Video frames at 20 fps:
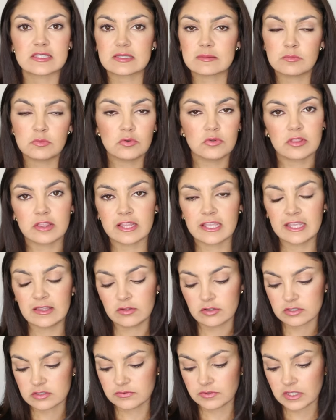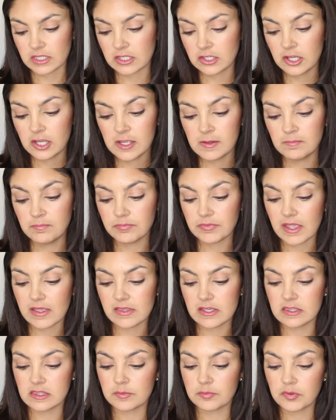smoothly and looks really good.
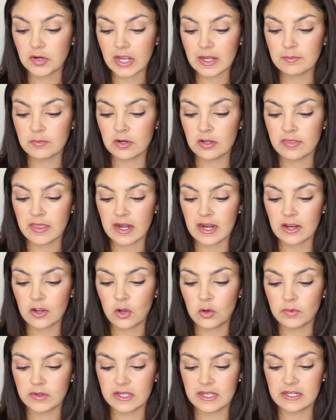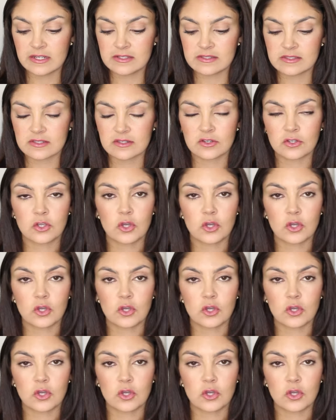And then the primer that I always